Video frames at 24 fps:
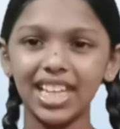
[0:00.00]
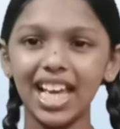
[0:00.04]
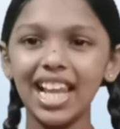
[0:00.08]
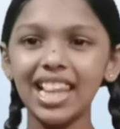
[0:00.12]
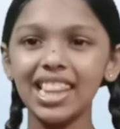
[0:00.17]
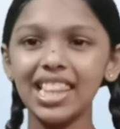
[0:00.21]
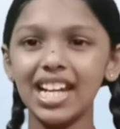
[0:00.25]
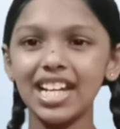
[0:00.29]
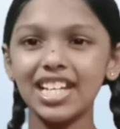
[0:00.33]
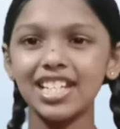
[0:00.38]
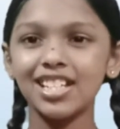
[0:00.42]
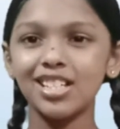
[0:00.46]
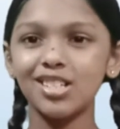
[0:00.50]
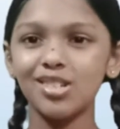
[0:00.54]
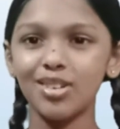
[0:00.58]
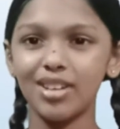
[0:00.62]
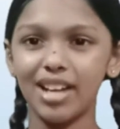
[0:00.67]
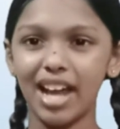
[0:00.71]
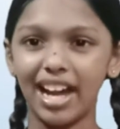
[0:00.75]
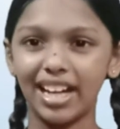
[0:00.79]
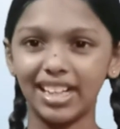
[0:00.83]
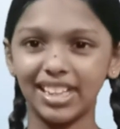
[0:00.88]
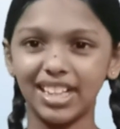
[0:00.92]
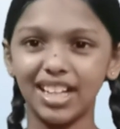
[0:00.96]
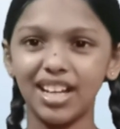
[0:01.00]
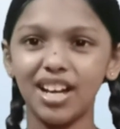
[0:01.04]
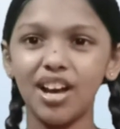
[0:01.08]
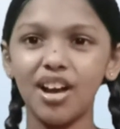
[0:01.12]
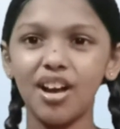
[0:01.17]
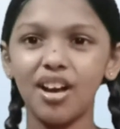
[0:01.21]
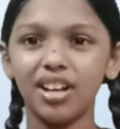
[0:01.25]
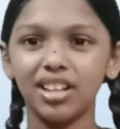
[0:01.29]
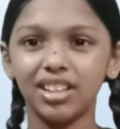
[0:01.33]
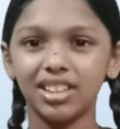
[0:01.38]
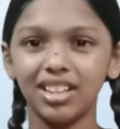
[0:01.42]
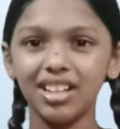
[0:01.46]
Then let's look at
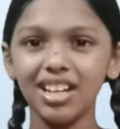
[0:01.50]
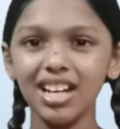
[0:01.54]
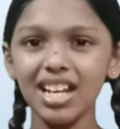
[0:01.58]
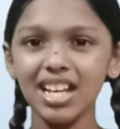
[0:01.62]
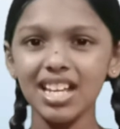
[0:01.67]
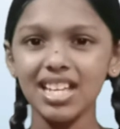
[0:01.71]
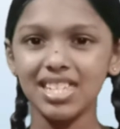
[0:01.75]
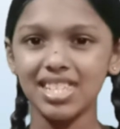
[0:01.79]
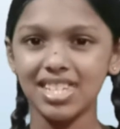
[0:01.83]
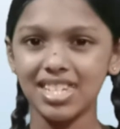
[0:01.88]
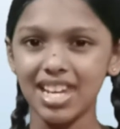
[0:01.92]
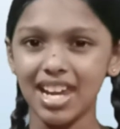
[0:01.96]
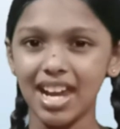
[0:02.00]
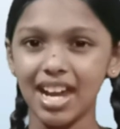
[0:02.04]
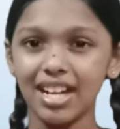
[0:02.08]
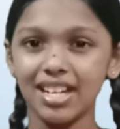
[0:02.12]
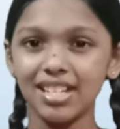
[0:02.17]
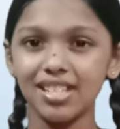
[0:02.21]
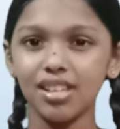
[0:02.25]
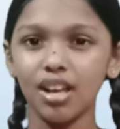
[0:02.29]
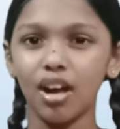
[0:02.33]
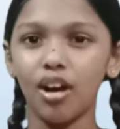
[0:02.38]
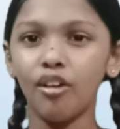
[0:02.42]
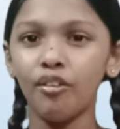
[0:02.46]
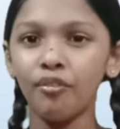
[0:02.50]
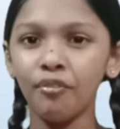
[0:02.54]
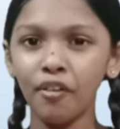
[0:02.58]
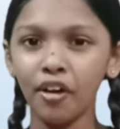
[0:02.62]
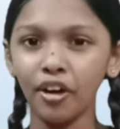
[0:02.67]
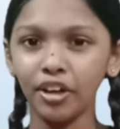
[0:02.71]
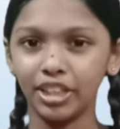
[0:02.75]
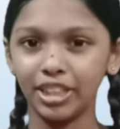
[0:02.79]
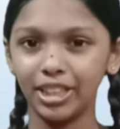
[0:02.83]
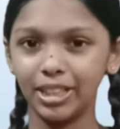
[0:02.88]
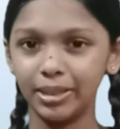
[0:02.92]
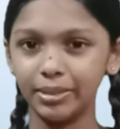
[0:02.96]
three states of
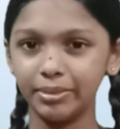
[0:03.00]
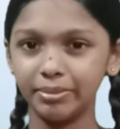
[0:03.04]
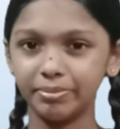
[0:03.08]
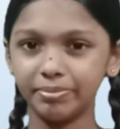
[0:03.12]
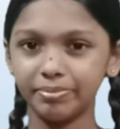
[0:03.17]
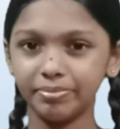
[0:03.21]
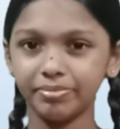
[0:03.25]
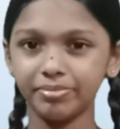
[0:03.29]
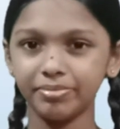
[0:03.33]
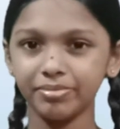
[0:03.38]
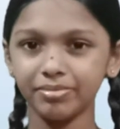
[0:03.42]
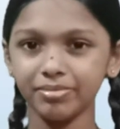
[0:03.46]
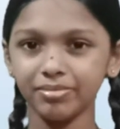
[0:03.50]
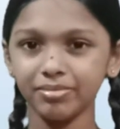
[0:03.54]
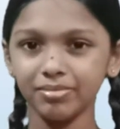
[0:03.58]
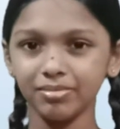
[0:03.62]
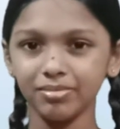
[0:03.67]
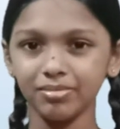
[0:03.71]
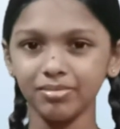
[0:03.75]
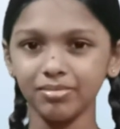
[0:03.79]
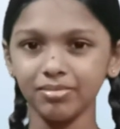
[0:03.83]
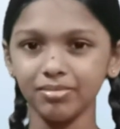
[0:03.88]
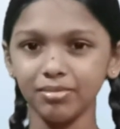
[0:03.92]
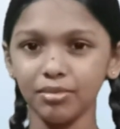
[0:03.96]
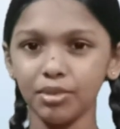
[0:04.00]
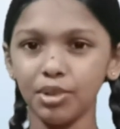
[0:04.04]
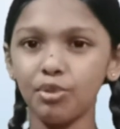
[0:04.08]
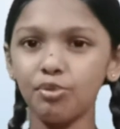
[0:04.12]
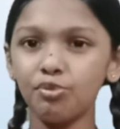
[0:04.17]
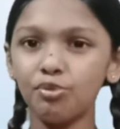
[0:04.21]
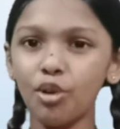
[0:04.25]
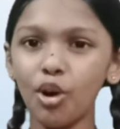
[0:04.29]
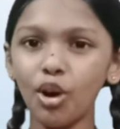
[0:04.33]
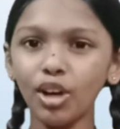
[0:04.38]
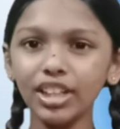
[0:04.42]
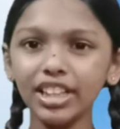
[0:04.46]
water.
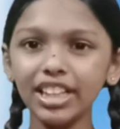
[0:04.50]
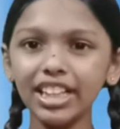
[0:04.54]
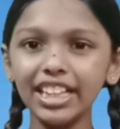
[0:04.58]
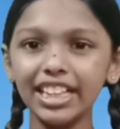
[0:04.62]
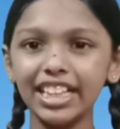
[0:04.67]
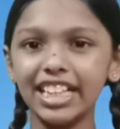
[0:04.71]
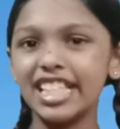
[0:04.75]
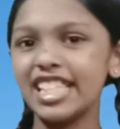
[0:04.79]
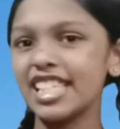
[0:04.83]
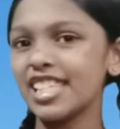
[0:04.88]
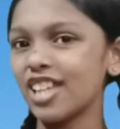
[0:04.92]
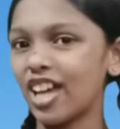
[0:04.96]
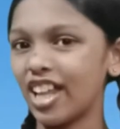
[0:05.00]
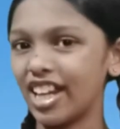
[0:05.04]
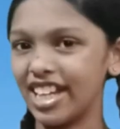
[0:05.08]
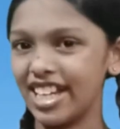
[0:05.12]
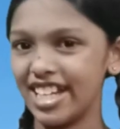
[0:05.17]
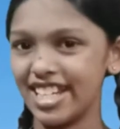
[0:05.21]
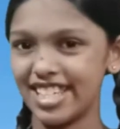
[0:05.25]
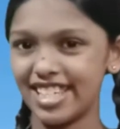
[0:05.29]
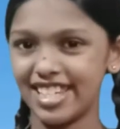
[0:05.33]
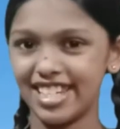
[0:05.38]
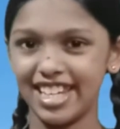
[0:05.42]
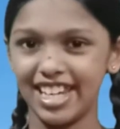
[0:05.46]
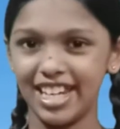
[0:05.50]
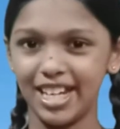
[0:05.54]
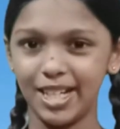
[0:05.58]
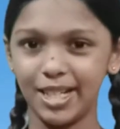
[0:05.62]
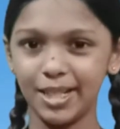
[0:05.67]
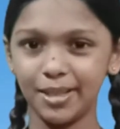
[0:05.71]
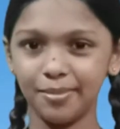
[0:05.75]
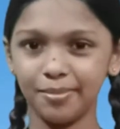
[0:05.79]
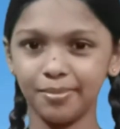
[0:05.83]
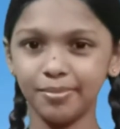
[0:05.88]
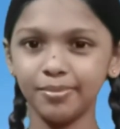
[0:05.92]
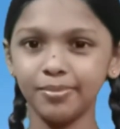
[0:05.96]
Water in solid
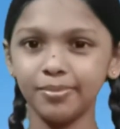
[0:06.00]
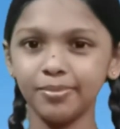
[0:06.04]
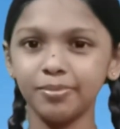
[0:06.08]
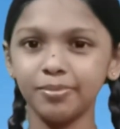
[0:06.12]
state,